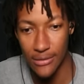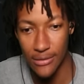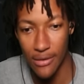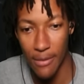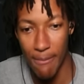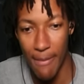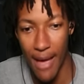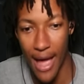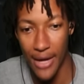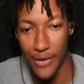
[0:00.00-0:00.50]

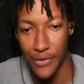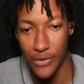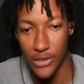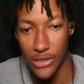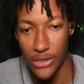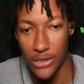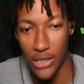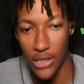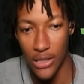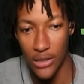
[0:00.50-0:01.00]
Them batteries
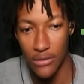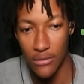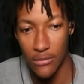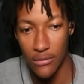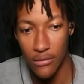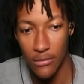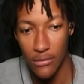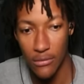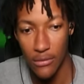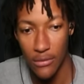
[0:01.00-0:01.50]
is done.
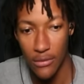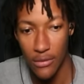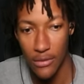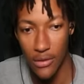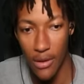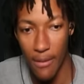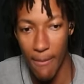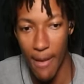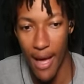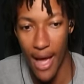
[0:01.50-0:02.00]

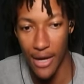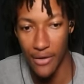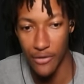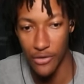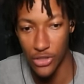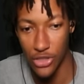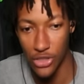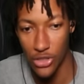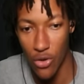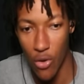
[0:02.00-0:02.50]
Them
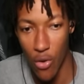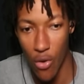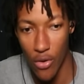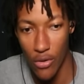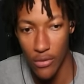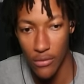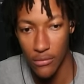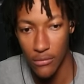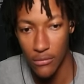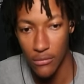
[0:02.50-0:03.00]
batteries is gone.